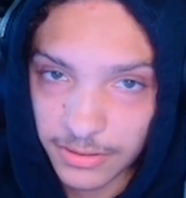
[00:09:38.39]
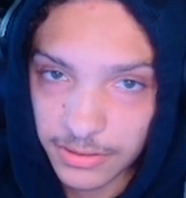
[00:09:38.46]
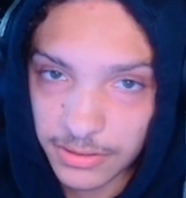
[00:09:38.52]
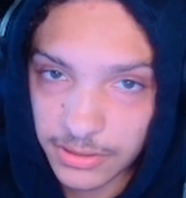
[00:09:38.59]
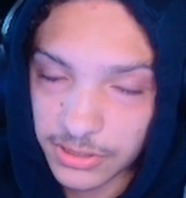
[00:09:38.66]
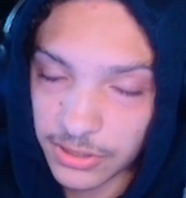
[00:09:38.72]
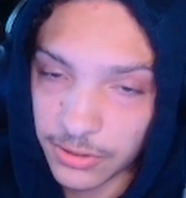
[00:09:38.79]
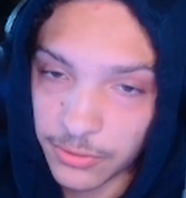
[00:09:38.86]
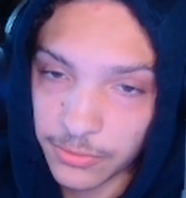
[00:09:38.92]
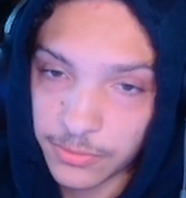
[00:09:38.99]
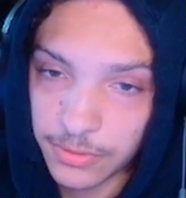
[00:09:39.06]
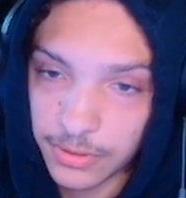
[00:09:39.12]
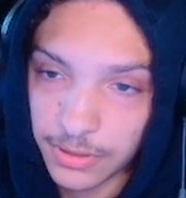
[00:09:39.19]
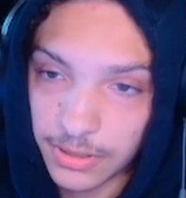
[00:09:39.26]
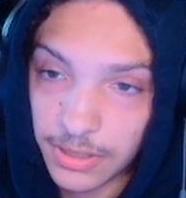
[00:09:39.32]
So
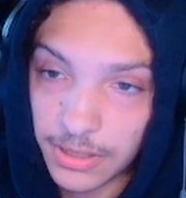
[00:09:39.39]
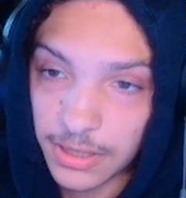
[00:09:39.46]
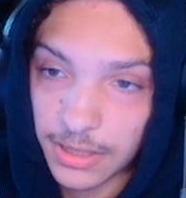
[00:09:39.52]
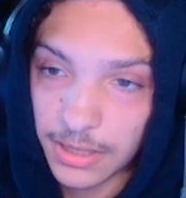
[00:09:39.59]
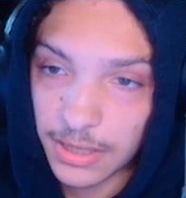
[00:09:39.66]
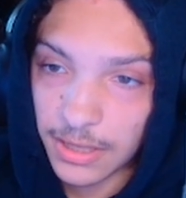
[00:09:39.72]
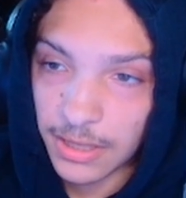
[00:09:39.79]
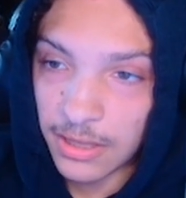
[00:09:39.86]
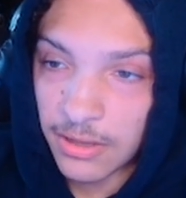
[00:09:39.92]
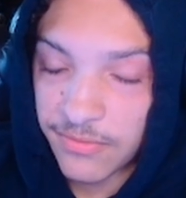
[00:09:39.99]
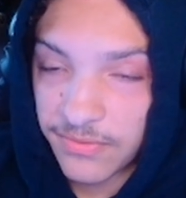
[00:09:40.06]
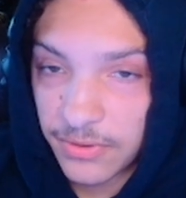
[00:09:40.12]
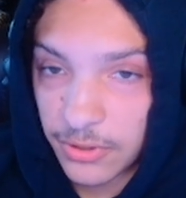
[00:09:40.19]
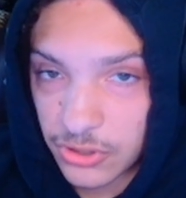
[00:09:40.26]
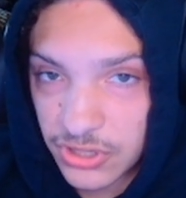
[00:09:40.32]
if
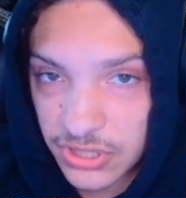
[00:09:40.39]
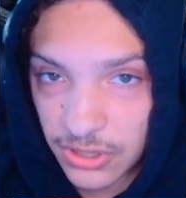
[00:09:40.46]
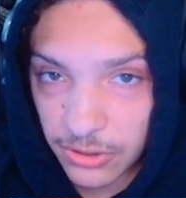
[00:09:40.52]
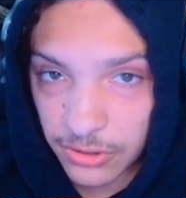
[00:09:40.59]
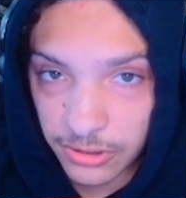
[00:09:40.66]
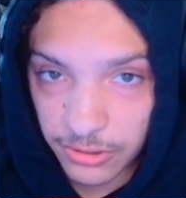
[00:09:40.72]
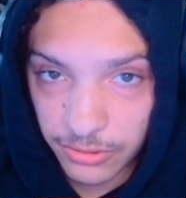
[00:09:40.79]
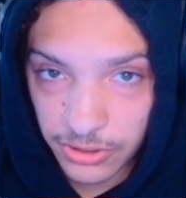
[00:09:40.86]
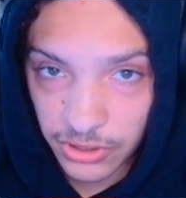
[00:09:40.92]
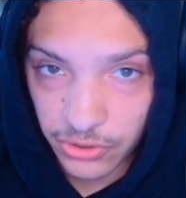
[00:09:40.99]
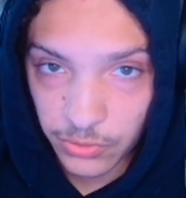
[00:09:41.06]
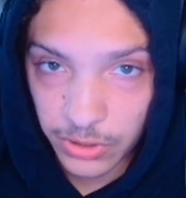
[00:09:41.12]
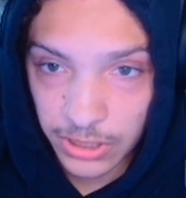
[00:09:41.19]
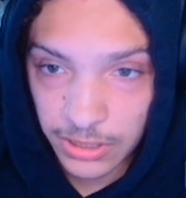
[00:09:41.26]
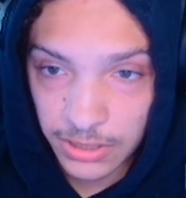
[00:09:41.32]
you're solo
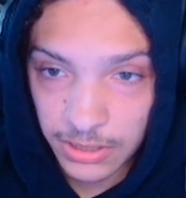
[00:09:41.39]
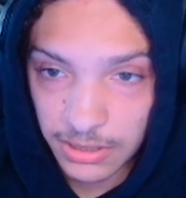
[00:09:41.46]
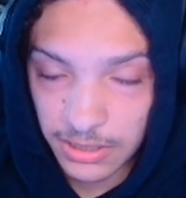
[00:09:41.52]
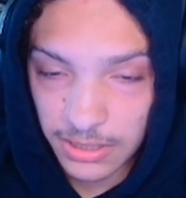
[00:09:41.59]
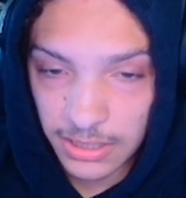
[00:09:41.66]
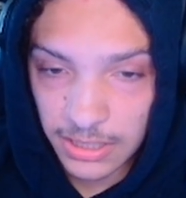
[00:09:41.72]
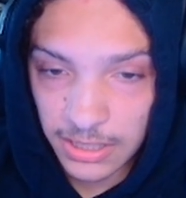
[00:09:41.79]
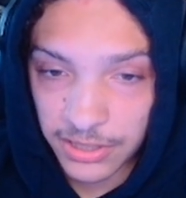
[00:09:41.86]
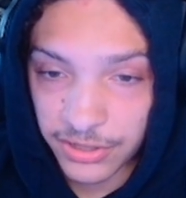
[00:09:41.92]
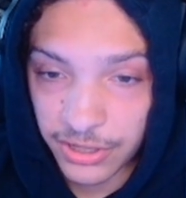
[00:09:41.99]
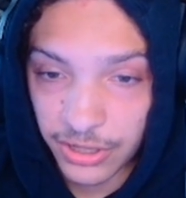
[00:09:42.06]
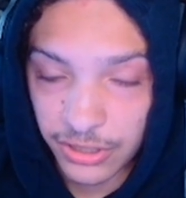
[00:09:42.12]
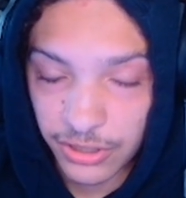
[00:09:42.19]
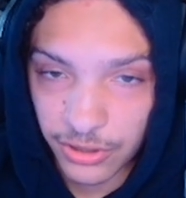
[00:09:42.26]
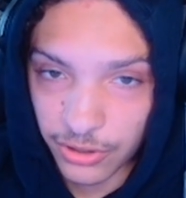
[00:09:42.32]
queuing in
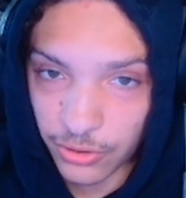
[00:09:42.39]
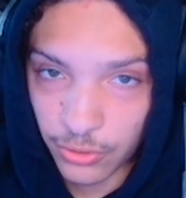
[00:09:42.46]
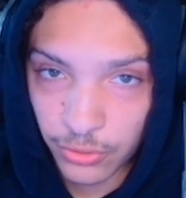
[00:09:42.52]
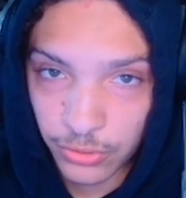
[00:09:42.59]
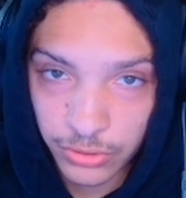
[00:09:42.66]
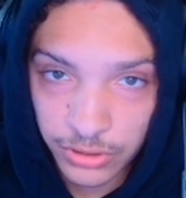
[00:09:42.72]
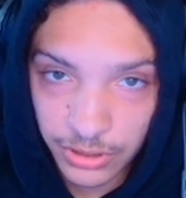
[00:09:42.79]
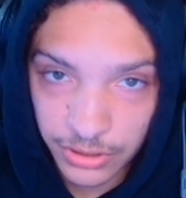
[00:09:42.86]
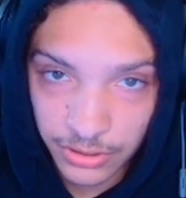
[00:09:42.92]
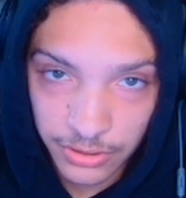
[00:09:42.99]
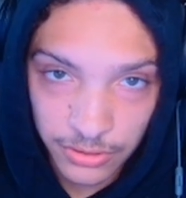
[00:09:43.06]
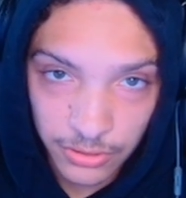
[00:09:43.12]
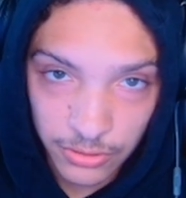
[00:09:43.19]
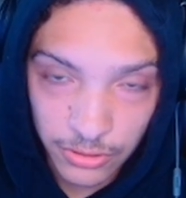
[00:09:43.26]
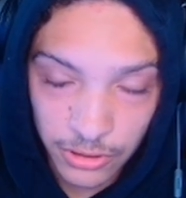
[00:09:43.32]
gold
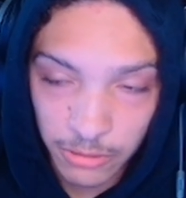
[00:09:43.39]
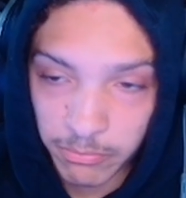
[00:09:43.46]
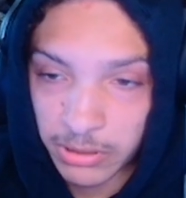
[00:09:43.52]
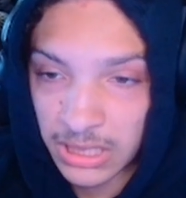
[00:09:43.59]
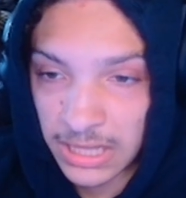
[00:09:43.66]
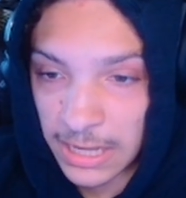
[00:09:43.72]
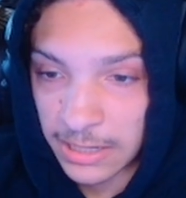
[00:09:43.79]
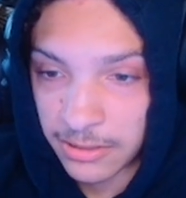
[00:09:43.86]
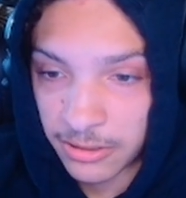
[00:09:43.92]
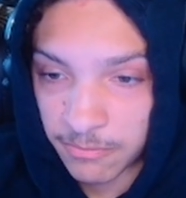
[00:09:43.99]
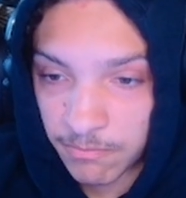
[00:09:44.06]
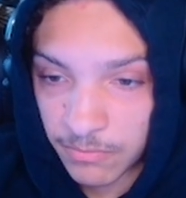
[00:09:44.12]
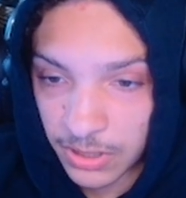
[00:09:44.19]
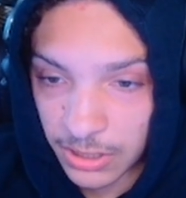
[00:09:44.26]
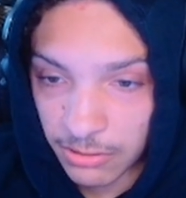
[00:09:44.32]
or platinum,
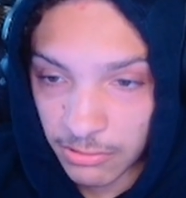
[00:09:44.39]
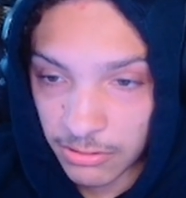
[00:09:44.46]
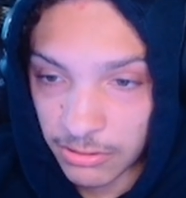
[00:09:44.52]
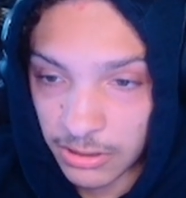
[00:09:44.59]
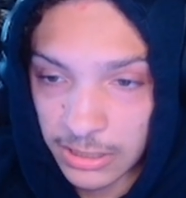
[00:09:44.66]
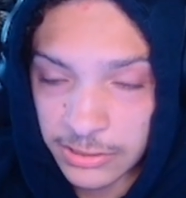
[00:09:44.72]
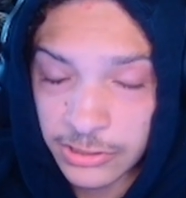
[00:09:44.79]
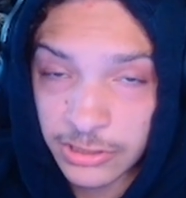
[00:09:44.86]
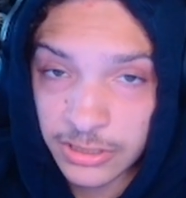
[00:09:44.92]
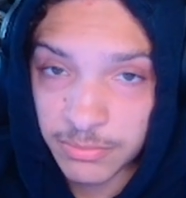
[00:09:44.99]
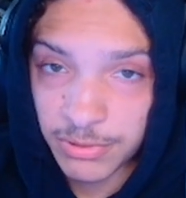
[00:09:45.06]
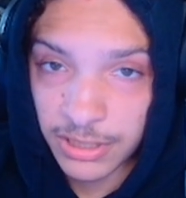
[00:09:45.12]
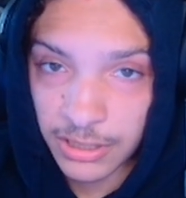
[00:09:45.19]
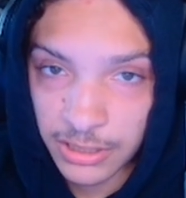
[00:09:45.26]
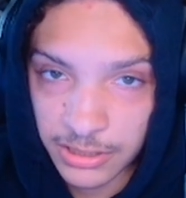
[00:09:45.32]
let's just
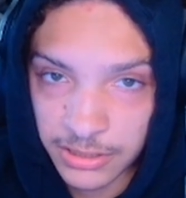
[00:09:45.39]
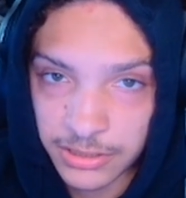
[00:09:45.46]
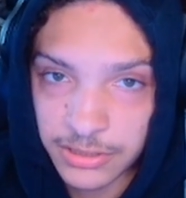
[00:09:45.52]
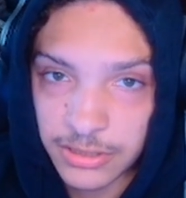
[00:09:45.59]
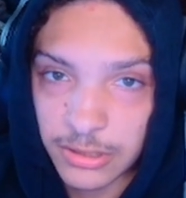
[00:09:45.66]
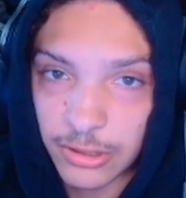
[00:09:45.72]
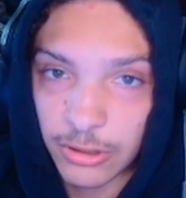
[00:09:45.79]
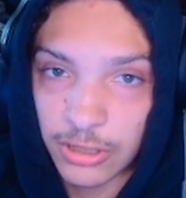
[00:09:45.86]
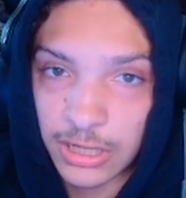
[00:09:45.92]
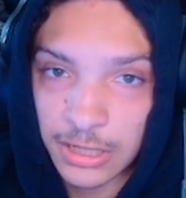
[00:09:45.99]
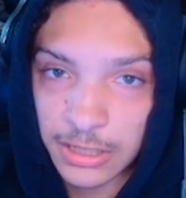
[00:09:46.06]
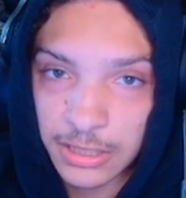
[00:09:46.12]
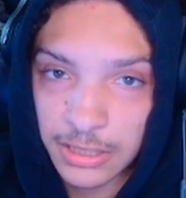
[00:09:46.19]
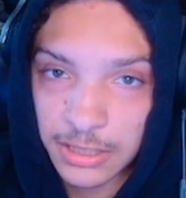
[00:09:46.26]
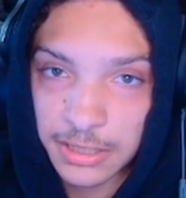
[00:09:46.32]
be honest, you're not
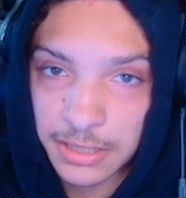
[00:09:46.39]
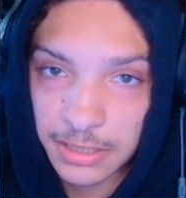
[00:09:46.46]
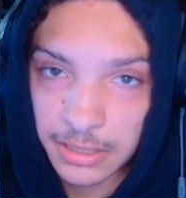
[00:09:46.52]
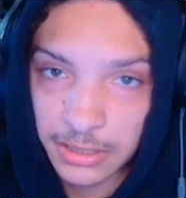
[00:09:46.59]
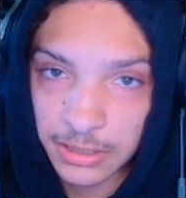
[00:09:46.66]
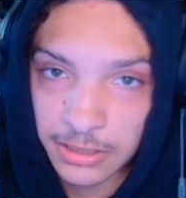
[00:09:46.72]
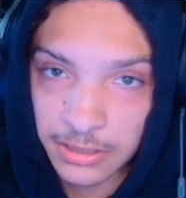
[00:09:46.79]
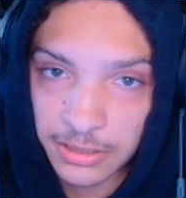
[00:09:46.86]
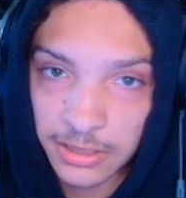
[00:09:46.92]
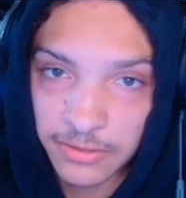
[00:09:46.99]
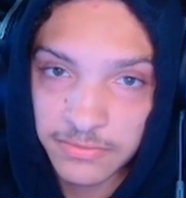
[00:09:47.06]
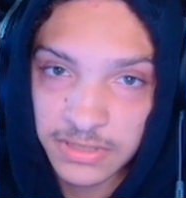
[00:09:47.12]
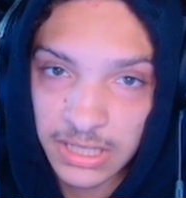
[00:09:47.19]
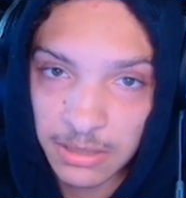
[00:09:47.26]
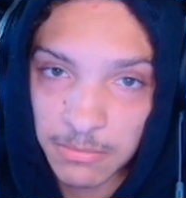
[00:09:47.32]
going to get good enough
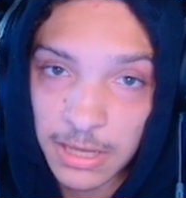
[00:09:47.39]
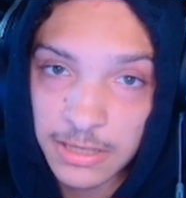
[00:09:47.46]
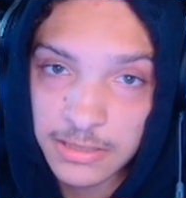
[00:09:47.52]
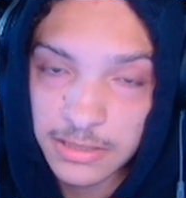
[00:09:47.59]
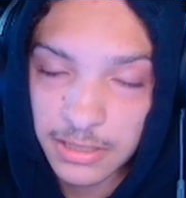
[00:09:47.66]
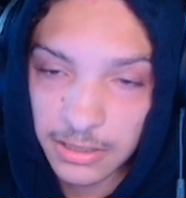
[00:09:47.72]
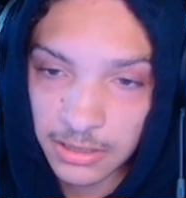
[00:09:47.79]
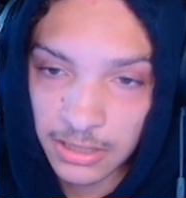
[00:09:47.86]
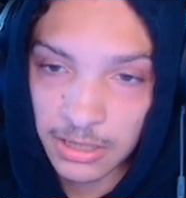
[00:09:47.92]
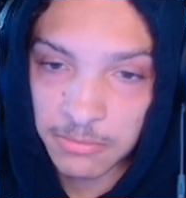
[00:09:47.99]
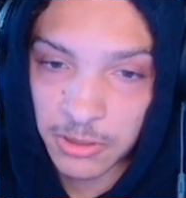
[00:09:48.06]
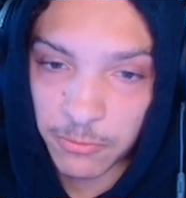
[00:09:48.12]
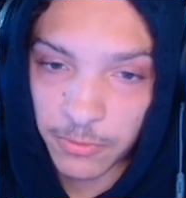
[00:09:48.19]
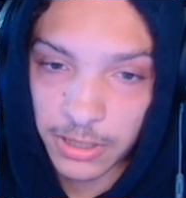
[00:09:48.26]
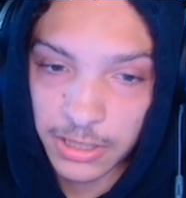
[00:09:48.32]
teammates to climb the
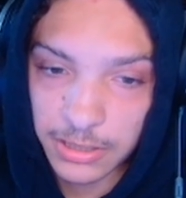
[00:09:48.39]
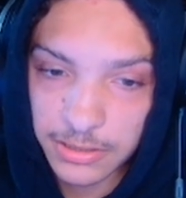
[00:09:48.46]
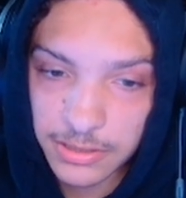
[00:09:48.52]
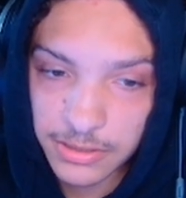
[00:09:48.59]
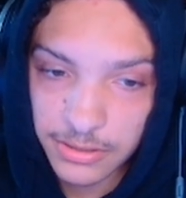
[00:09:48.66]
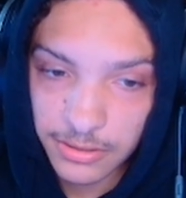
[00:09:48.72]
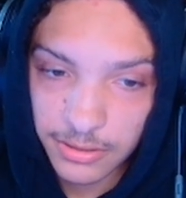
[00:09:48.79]
ranks.